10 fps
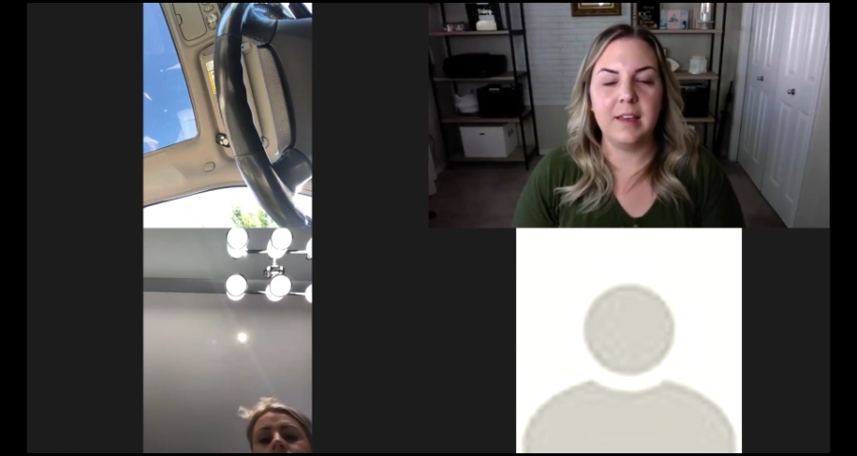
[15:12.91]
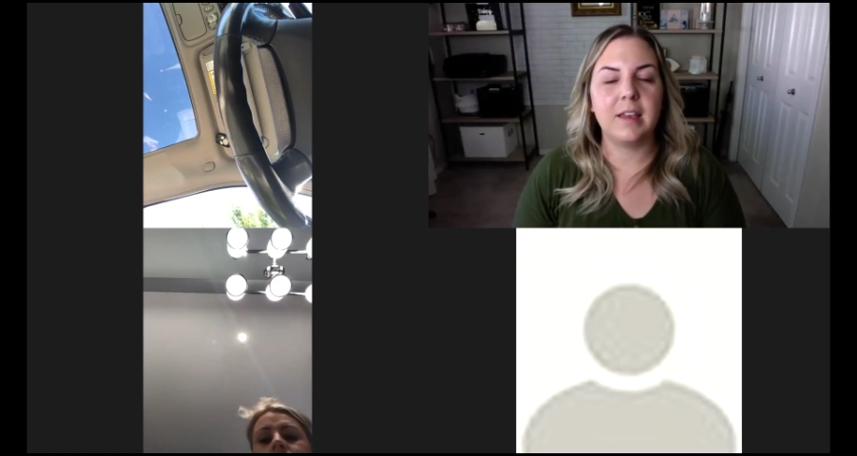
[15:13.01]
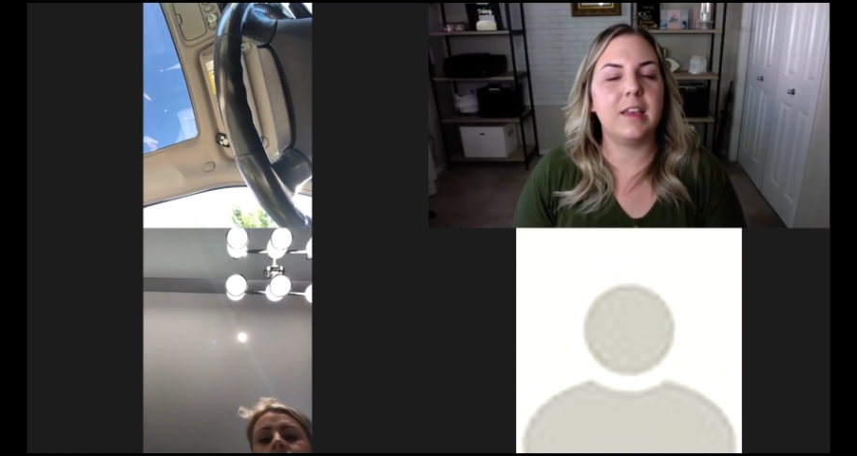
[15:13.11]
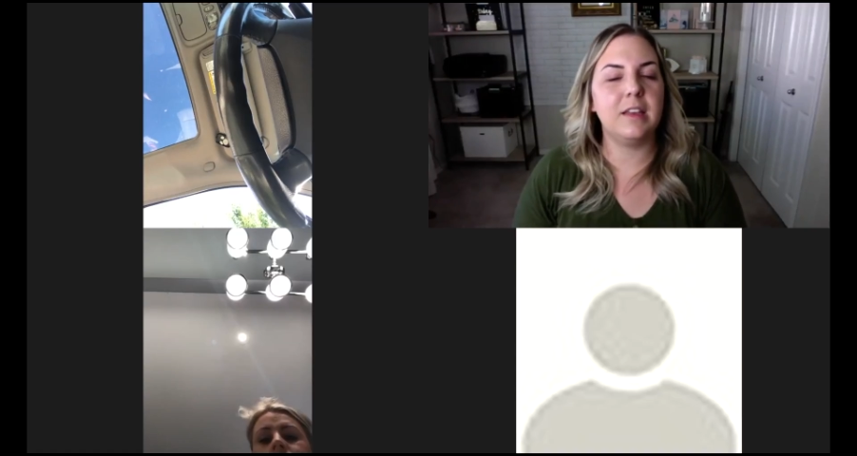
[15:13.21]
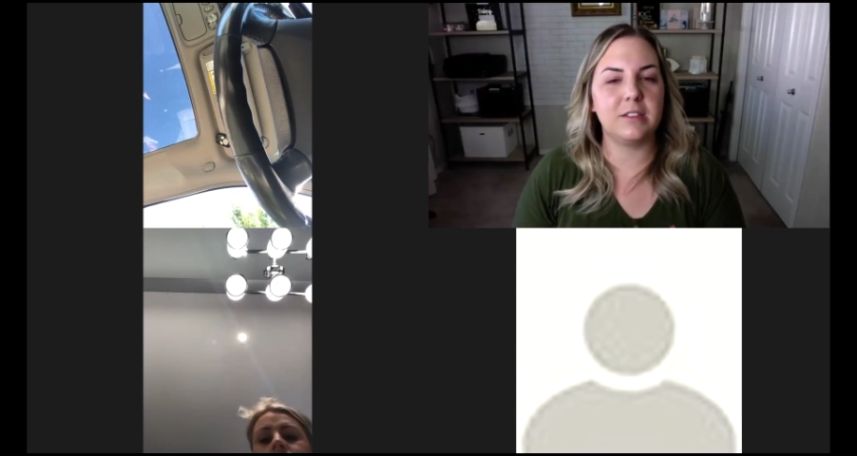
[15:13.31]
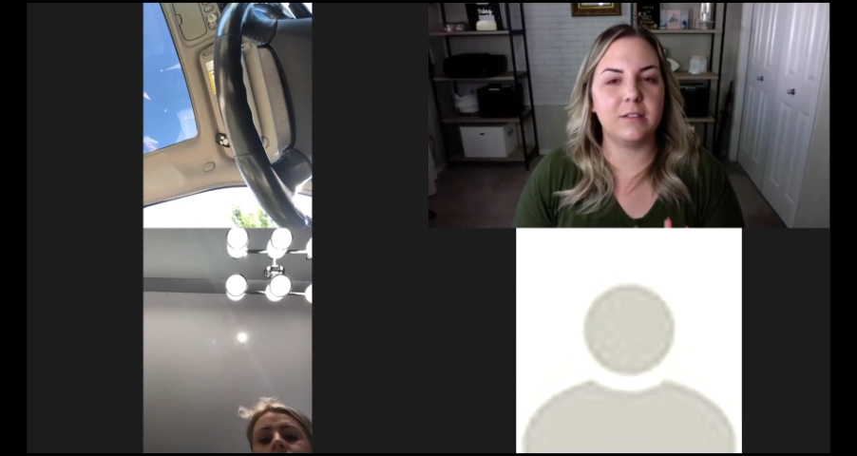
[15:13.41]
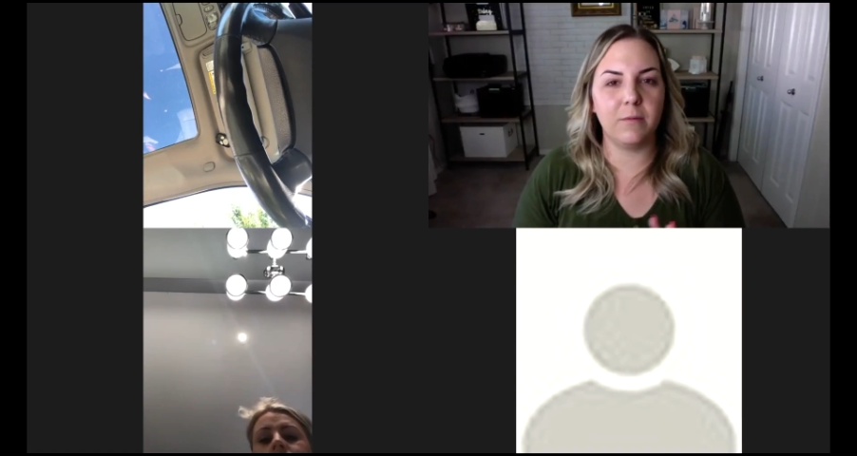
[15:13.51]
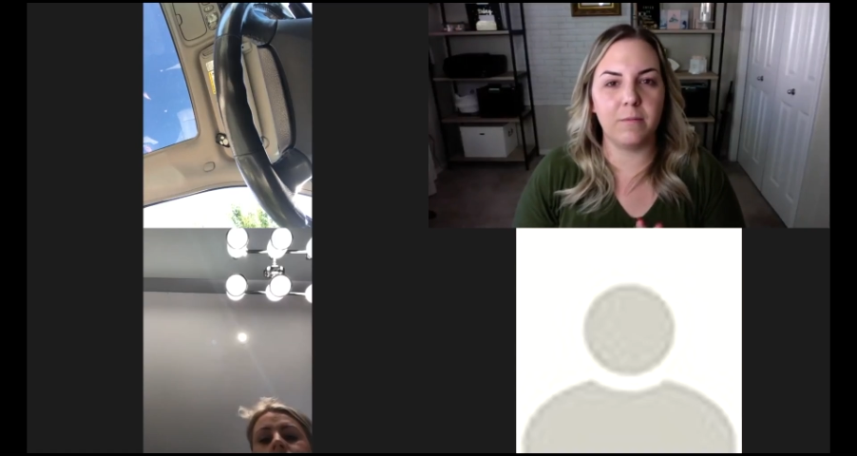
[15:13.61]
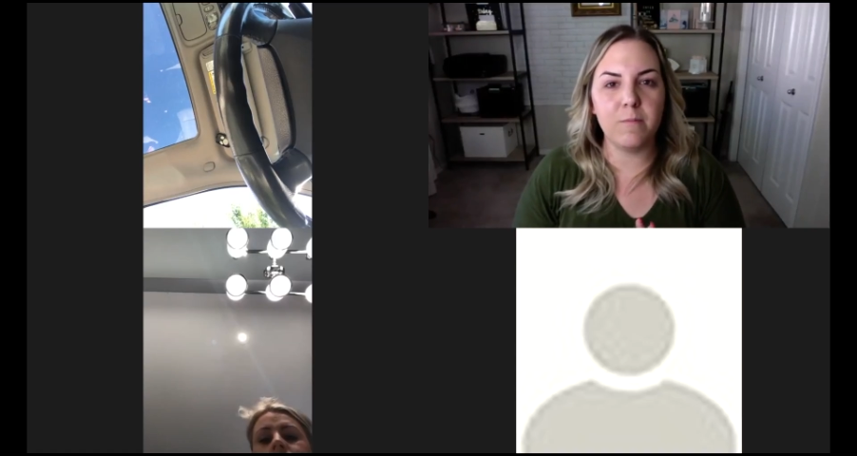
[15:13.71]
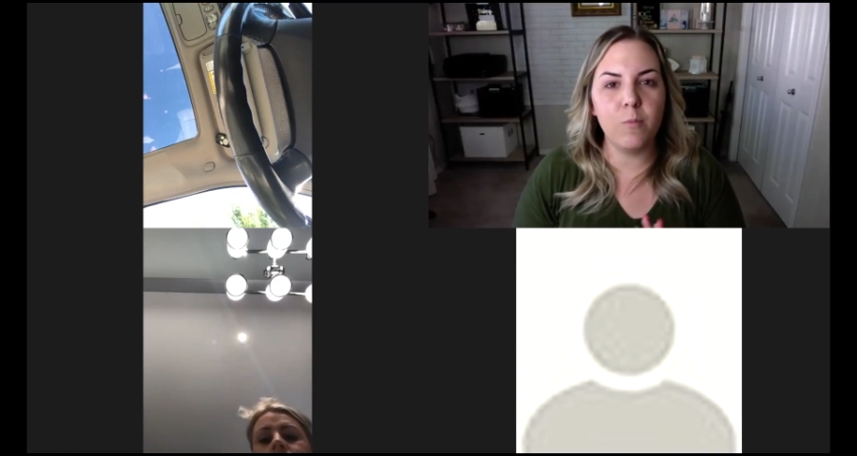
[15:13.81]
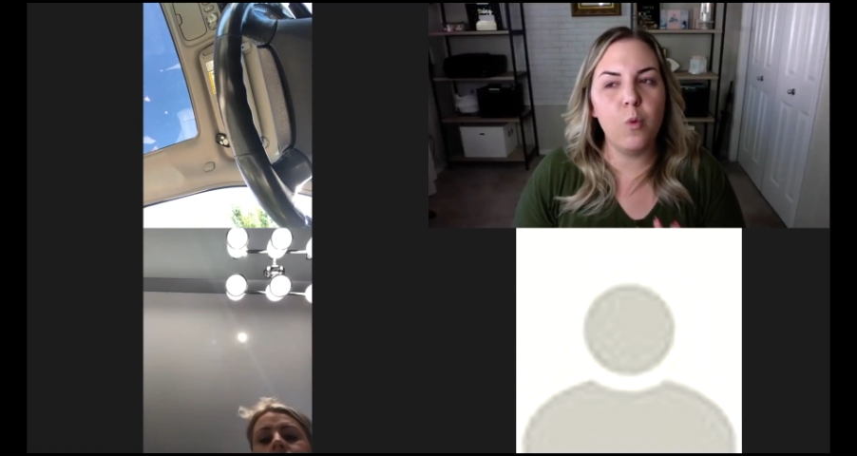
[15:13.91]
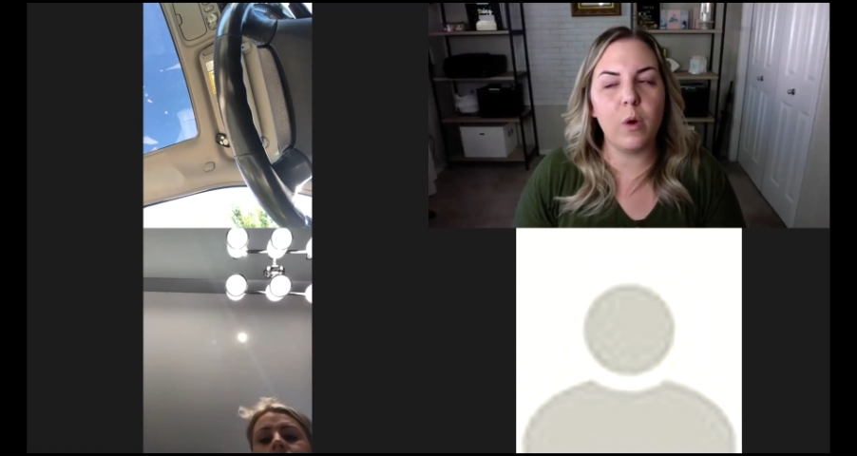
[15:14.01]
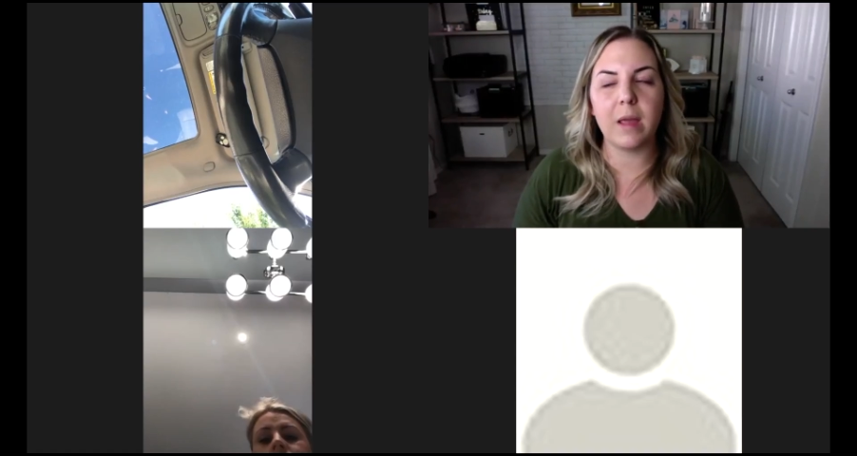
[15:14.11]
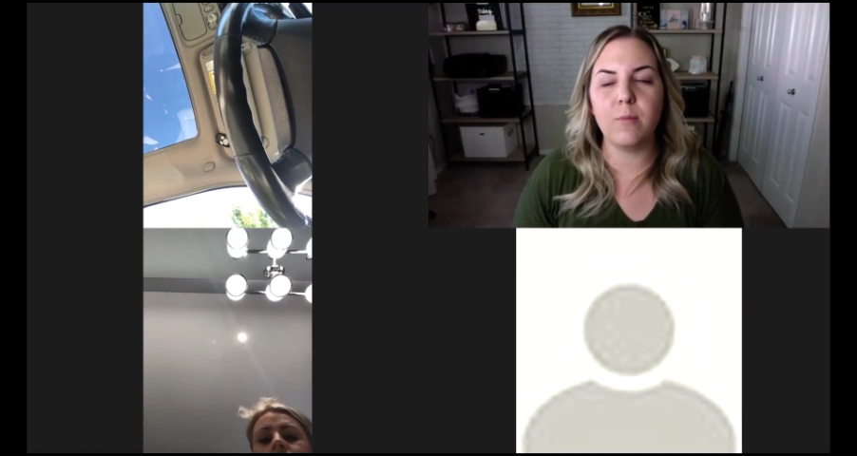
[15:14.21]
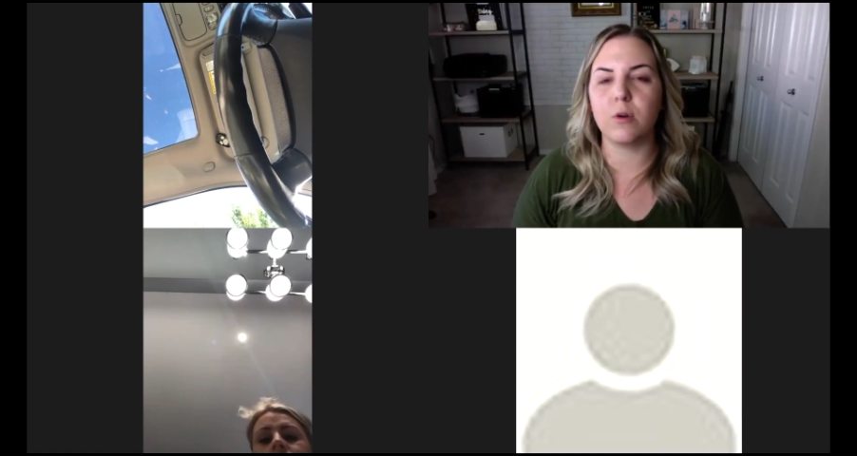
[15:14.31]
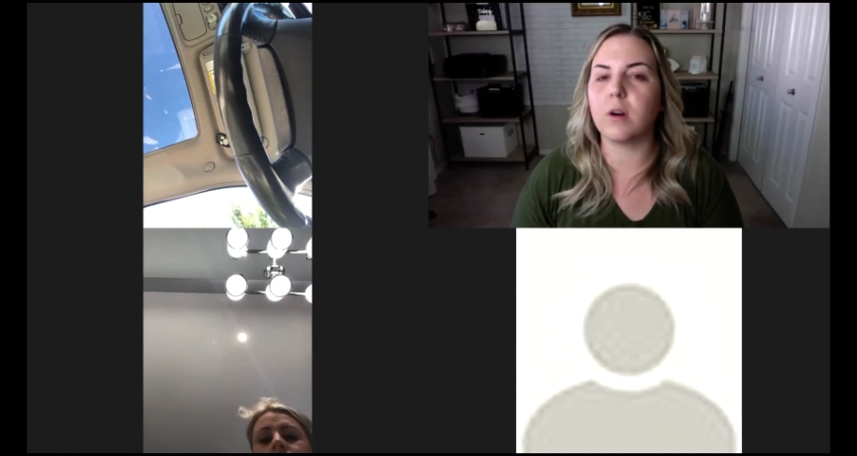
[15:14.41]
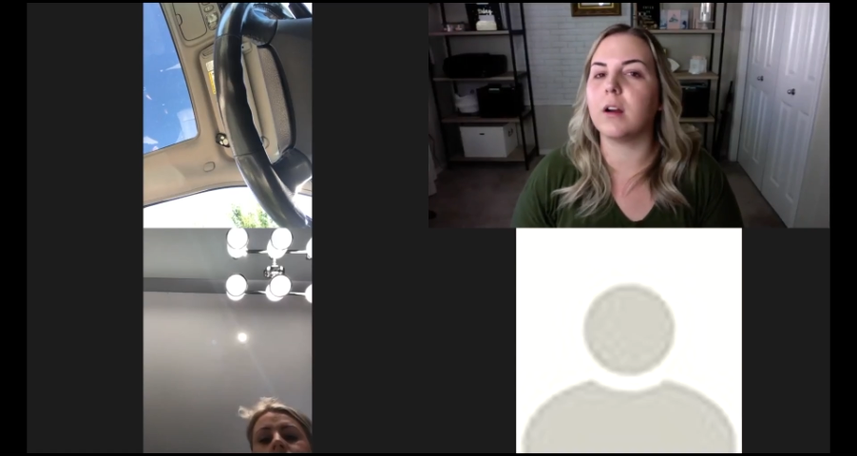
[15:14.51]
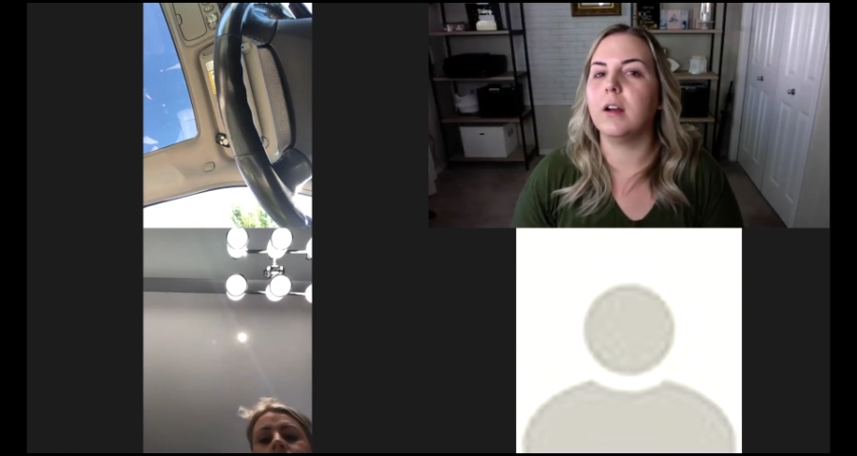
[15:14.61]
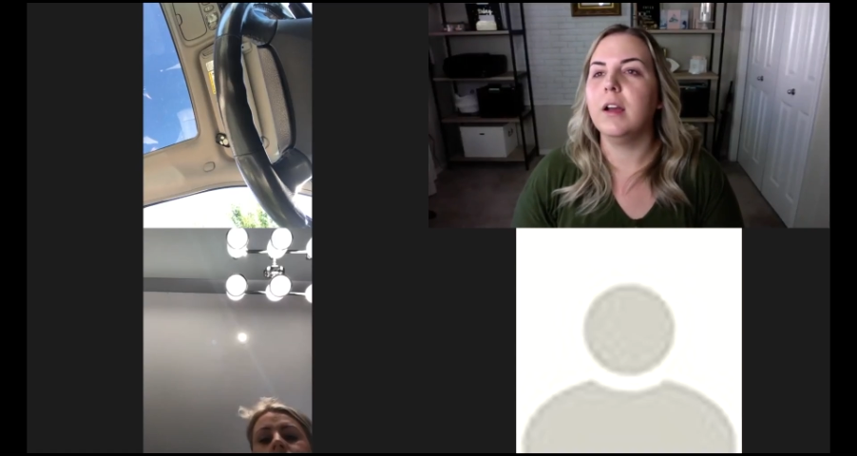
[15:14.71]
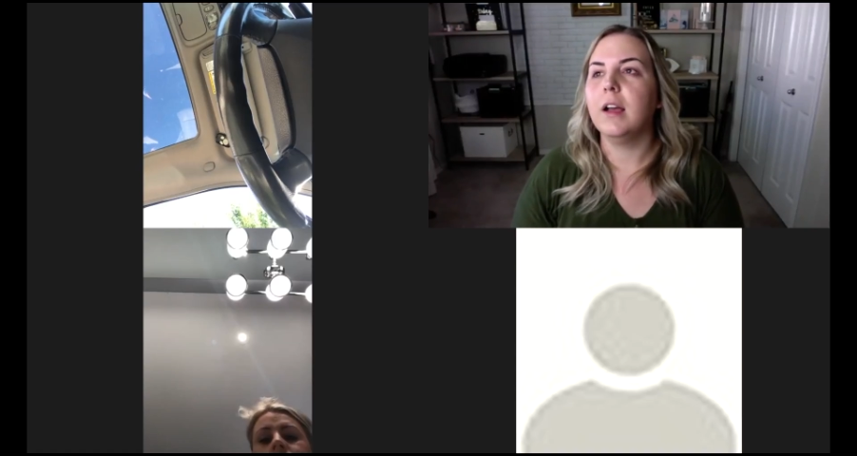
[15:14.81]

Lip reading: He is way more